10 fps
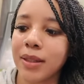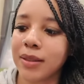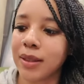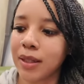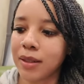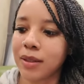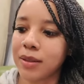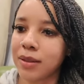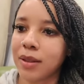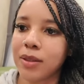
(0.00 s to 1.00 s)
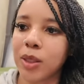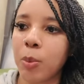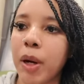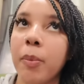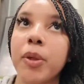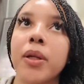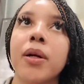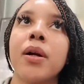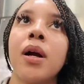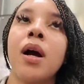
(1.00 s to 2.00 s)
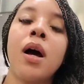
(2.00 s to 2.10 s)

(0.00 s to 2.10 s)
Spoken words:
Because they're so popular.